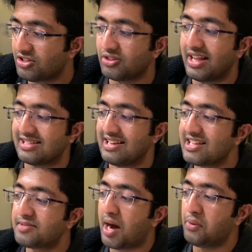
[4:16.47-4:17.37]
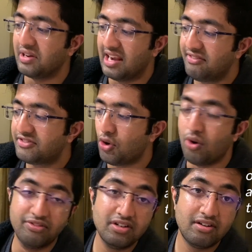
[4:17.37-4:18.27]
So there's less power left
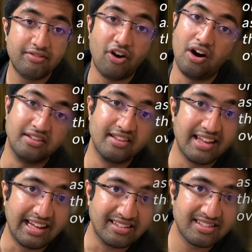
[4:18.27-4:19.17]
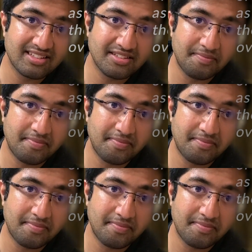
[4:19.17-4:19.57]
over for other things."